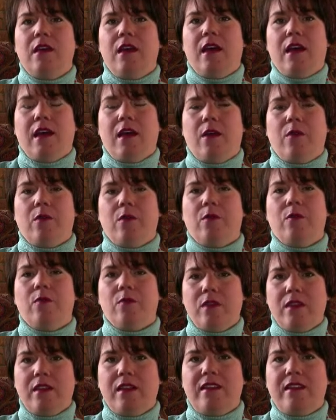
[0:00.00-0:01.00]
were
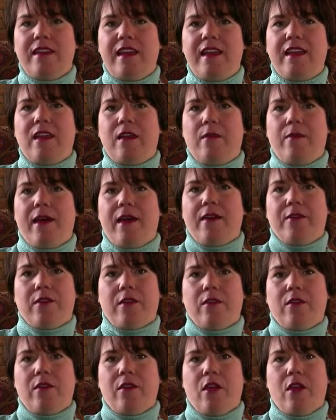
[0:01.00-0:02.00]
really taking a bath
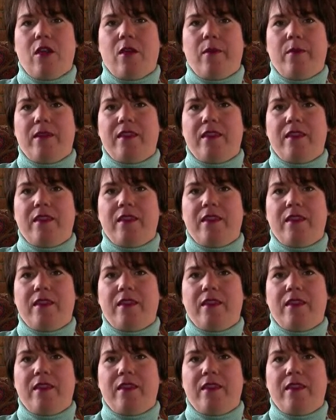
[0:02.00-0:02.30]
on their home,